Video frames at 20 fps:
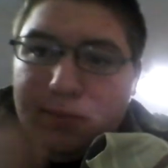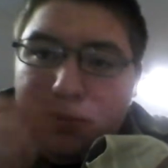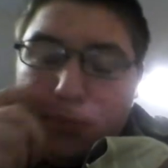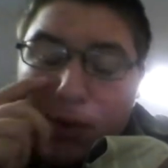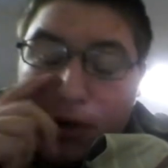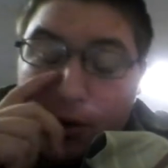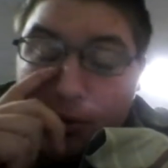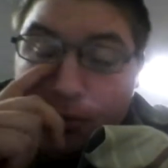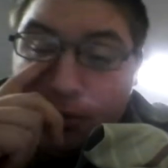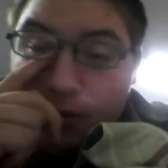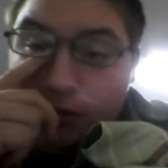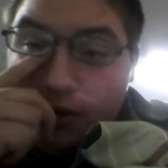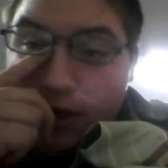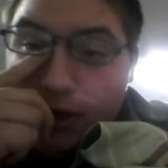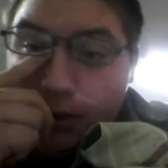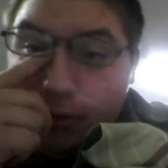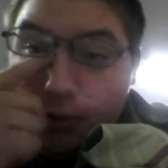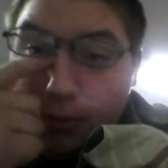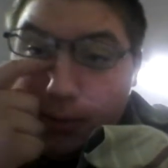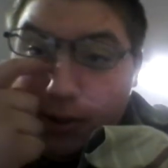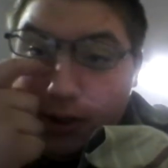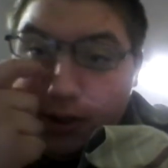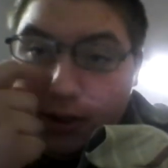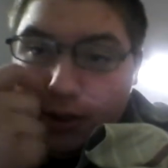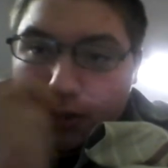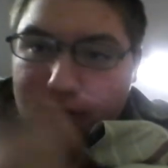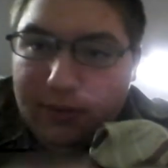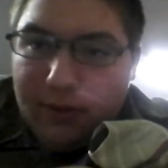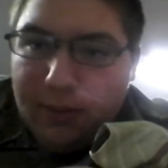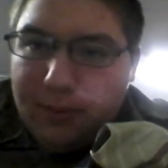My normal setting will
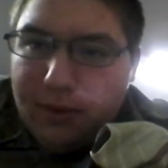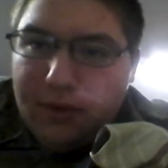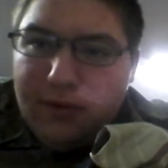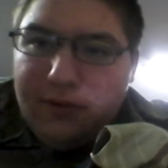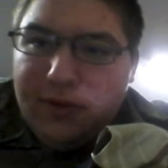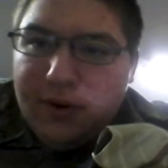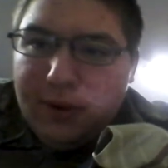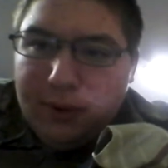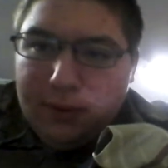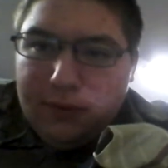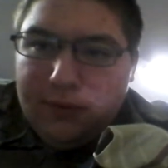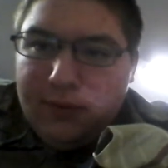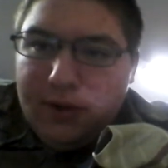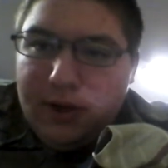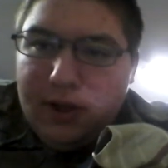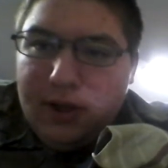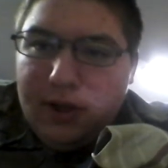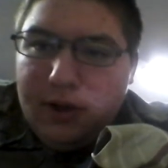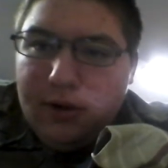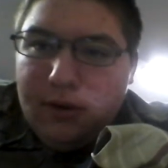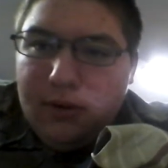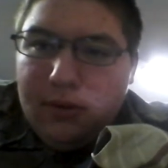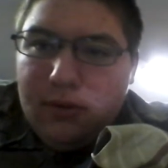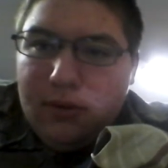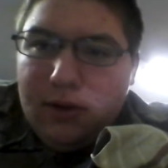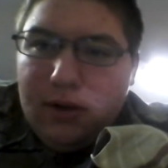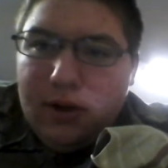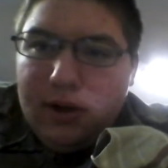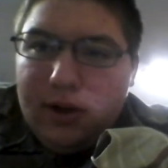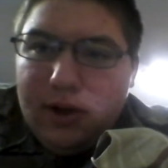be from the first video.
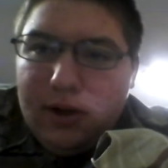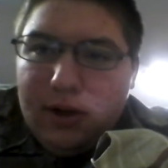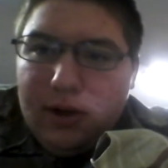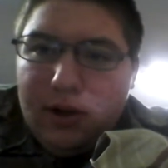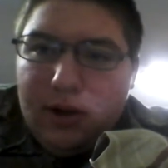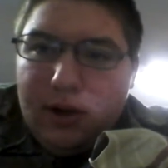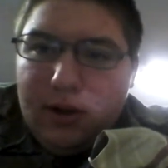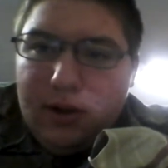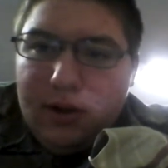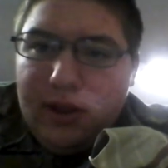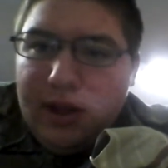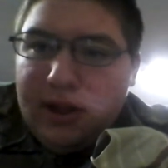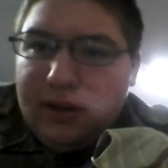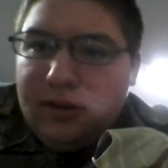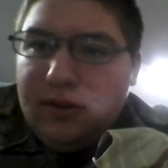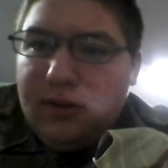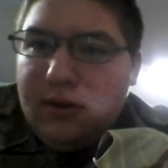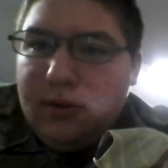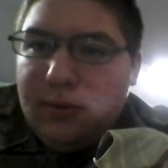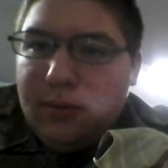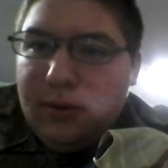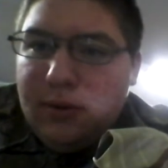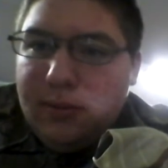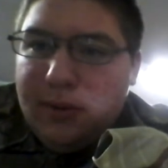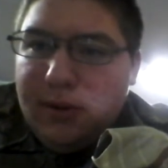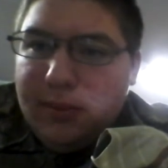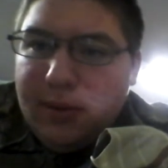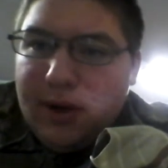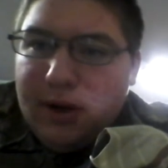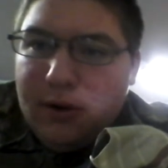That would
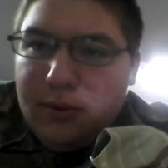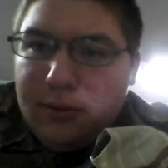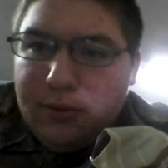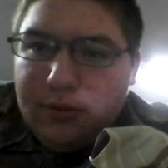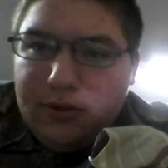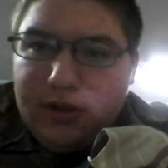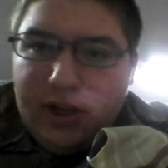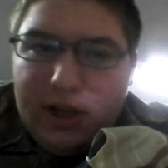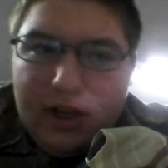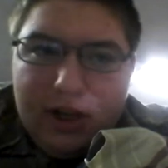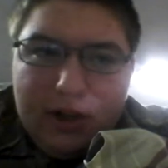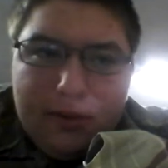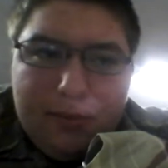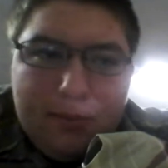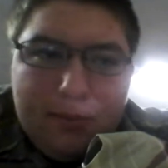be my normal setting.